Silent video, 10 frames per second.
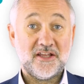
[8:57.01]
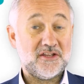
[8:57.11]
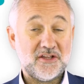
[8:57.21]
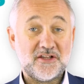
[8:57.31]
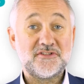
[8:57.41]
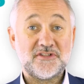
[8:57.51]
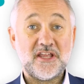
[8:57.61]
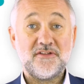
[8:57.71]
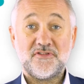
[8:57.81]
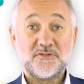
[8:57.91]
you can
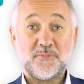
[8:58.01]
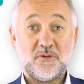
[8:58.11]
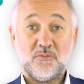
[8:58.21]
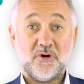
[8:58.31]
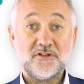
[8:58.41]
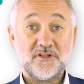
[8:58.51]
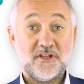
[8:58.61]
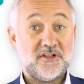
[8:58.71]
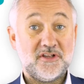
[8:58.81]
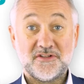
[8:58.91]
see if it's been worked,
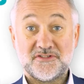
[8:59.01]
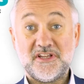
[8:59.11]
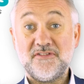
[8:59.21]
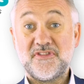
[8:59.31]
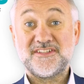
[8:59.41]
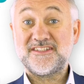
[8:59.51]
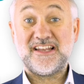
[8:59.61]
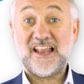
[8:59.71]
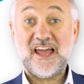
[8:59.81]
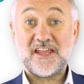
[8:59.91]
you can see if there's a
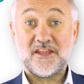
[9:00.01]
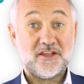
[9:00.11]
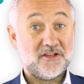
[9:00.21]
delay,